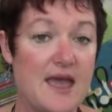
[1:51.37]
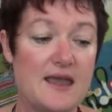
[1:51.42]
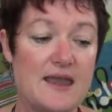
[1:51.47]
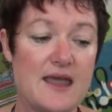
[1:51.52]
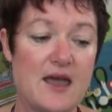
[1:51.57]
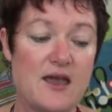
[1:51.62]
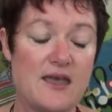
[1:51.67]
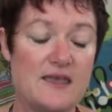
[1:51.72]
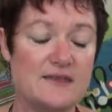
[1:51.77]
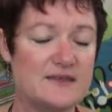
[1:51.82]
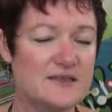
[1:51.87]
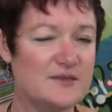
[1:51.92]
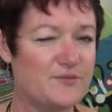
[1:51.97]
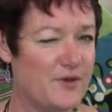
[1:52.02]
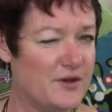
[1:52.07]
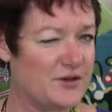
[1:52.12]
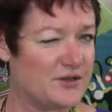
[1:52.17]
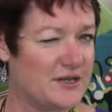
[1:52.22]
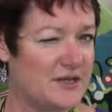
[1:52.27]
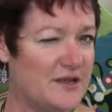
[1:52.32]
Now,
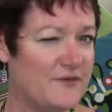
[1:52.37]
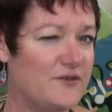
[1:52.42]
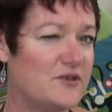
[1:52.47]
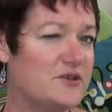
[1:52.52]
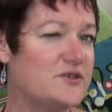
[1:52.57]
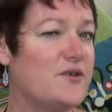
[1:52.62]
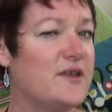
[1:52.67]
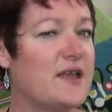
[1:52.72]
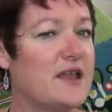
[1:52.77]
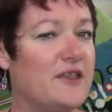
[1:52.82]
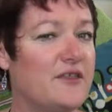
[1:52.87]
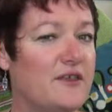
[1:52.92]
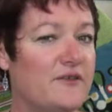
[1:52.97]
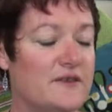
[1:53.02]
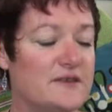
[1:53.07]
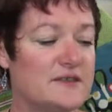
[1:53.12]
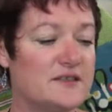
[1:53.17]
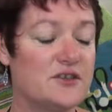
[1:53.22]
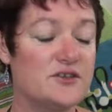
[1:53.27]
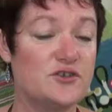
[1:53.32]
especially if you're doing anything
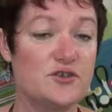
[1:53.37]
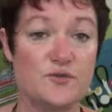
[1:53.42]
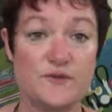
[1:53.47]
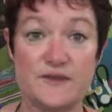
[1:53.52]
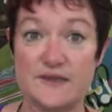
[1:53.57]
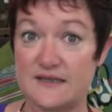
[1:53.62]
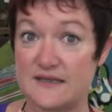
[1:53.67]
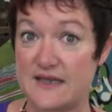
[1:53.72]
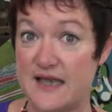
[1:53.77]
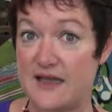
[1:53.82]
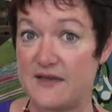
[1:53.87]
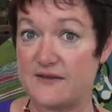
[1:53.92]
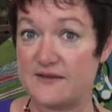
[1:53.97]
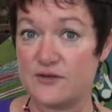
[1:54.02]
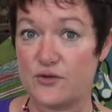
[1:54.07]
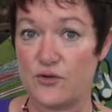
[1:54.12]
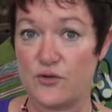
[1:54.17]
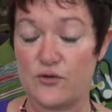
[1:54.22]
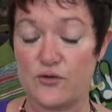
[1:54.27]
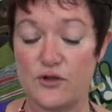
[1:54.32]
that's to do with a
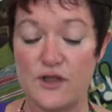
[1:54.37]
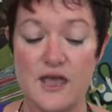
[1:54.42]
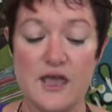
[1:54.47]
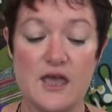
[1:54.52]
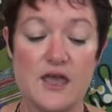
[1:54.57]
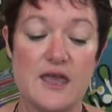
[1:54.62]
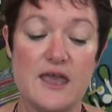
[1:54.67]
sales call,